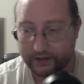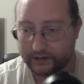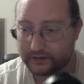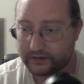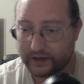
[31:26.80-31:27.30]

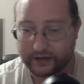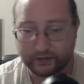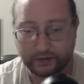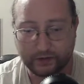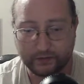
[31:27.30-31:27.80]
So
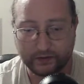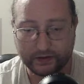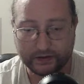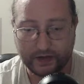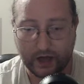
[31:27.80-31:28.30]
that's where I'm going
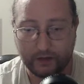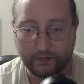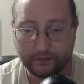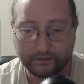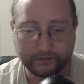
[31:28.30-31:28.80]
to
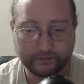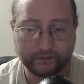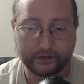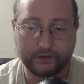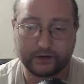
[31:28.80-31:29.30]
stop
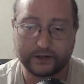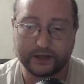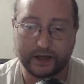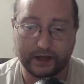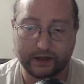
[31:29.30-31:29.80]
for
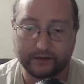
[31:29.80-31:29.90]
today.